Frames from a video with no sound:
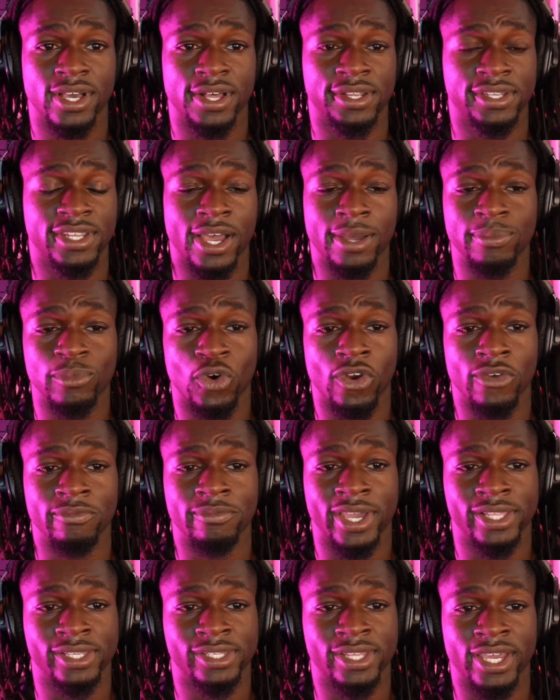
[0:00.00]
a lot more of
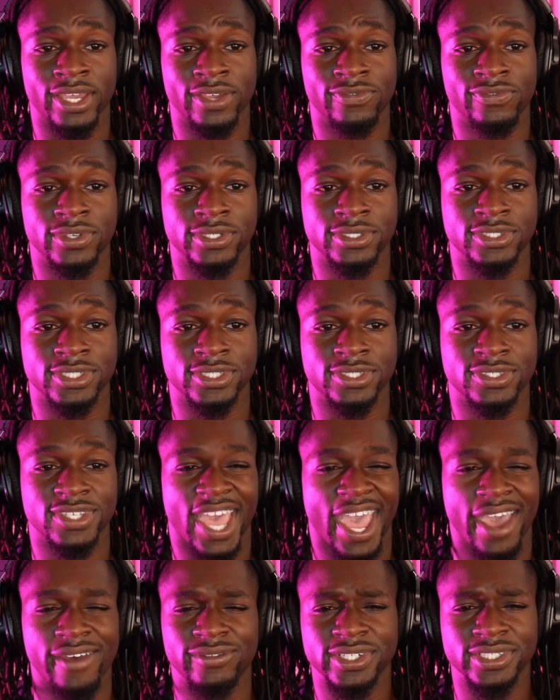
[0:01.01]
my life and just
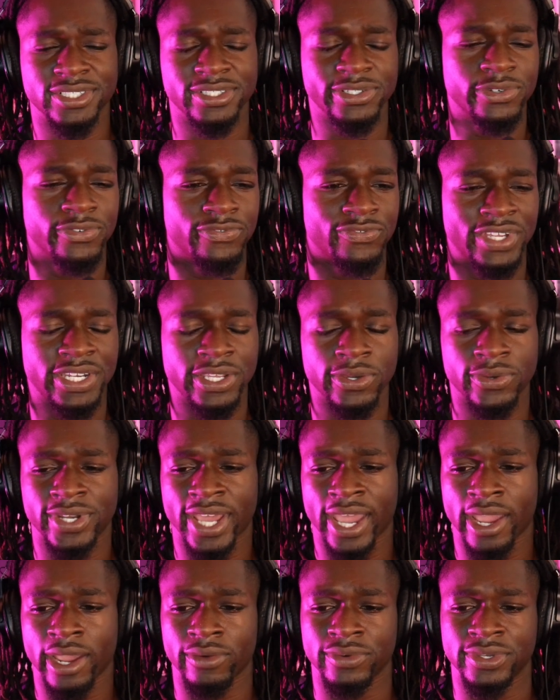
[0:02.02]
having these little video
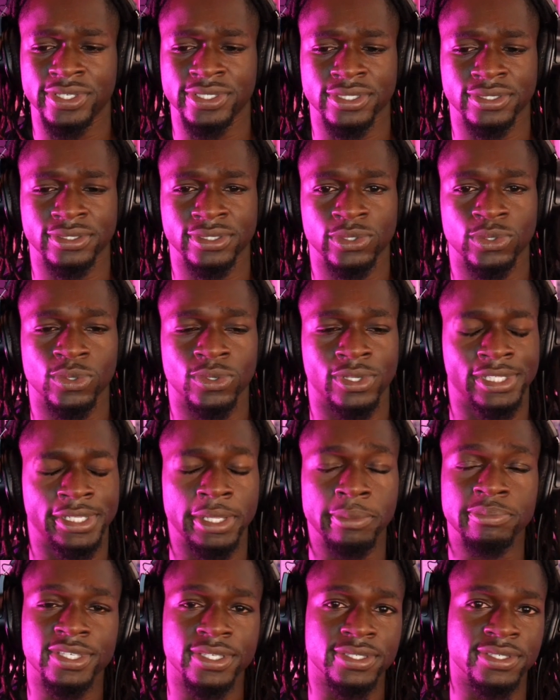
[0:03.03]
diaries, little
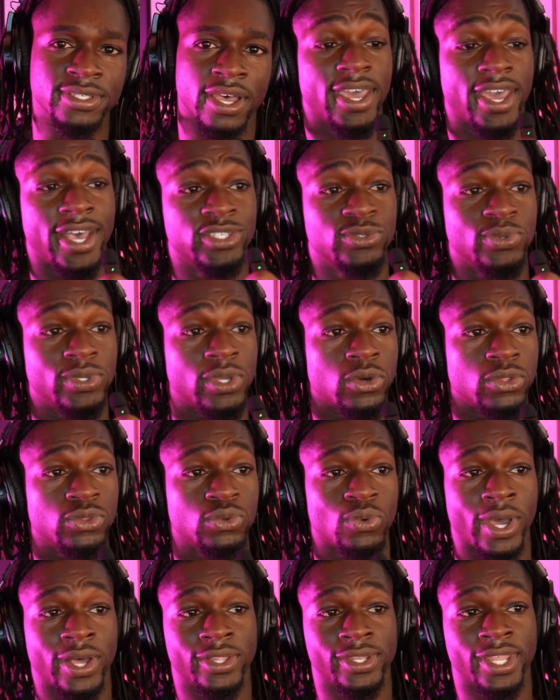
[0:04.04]
glimpses as we go
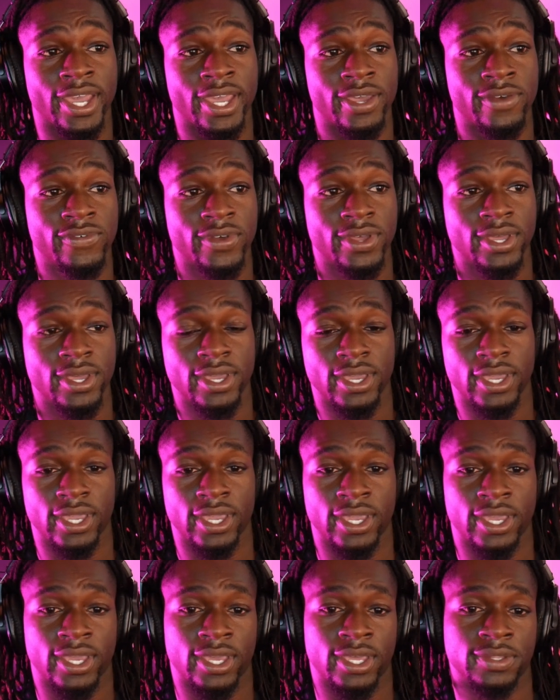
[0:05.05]
throughout life.
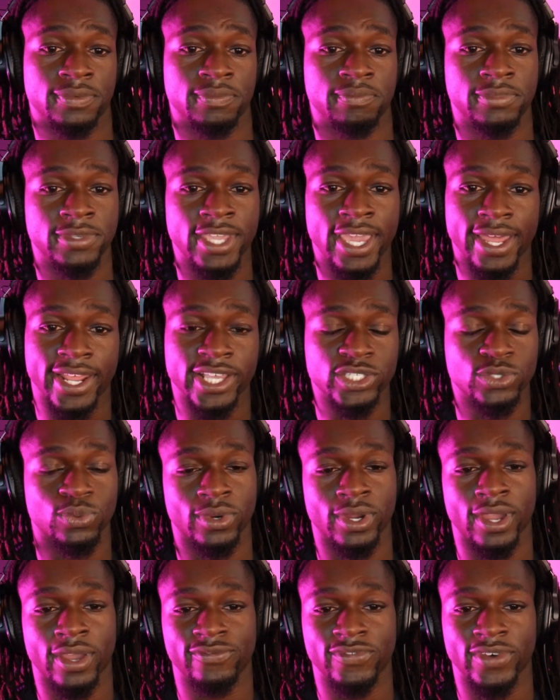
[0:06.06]
And yeah, that's
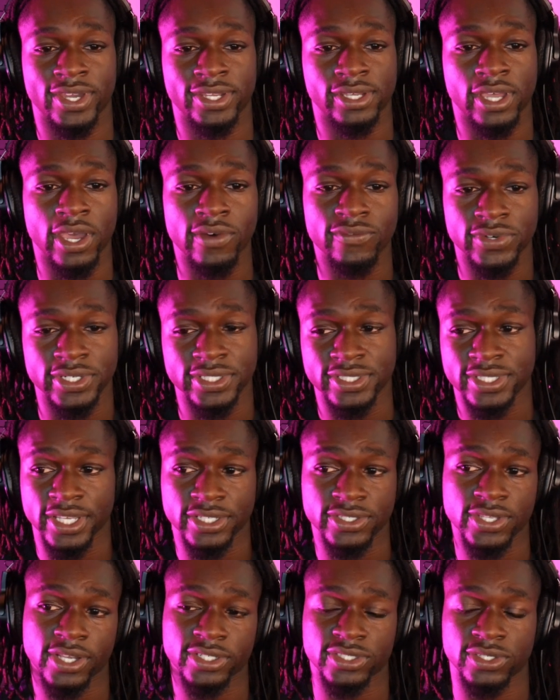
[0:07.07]
where I find the comfort in
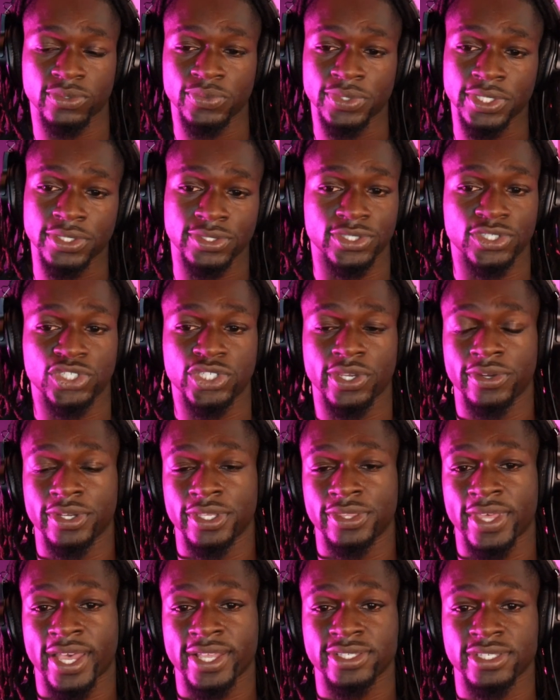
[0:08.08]
TikToks and Reels and
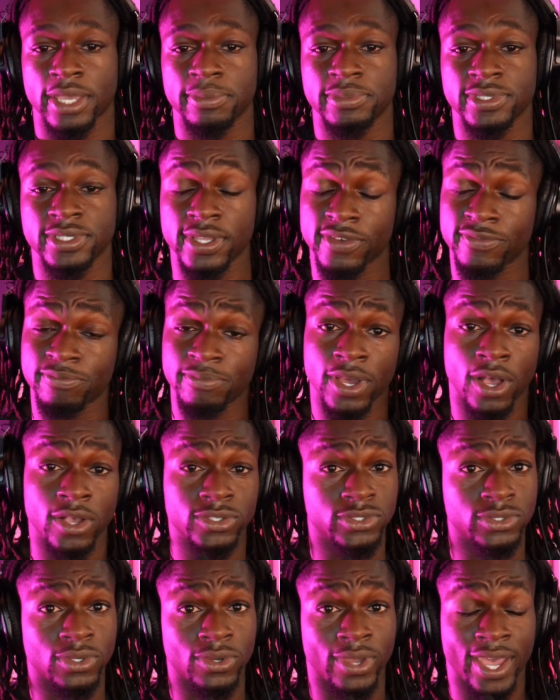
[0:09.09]
sharing that type of stuff. But
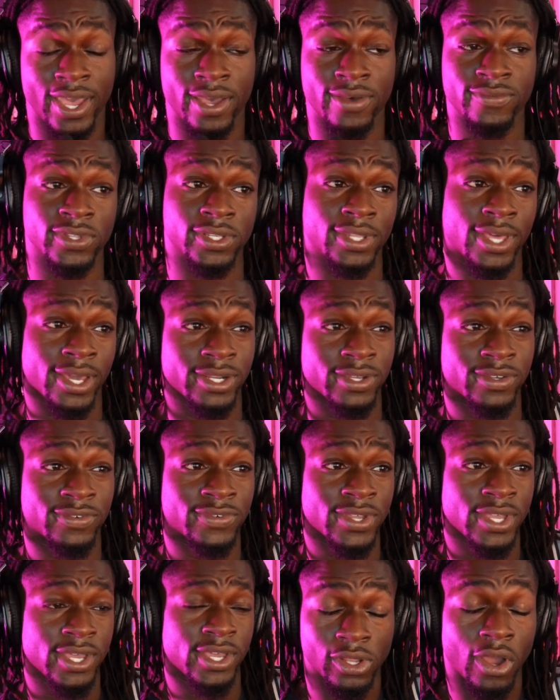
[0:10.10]
also have a lot
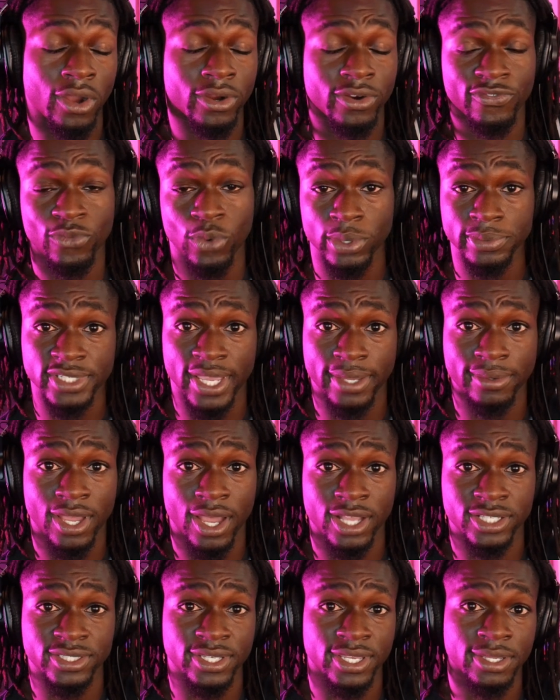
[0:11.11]
of longer form type
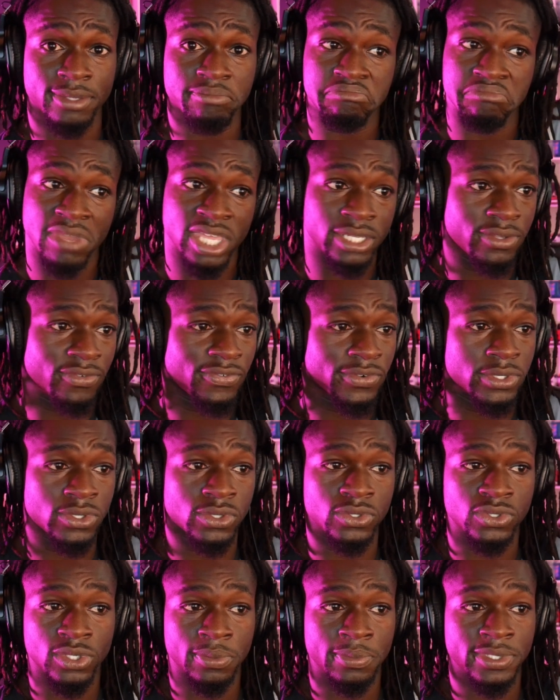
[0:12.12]
content, mainly for
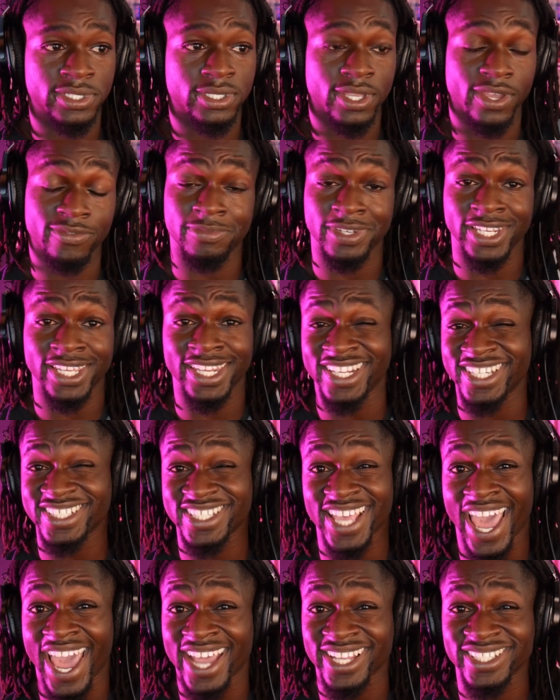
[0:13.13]
YouTube and stuff, and getting
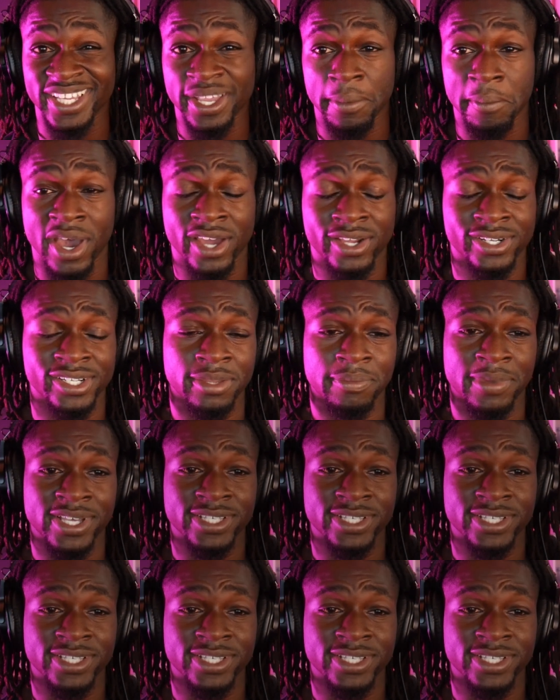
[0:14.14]
into acting and modeling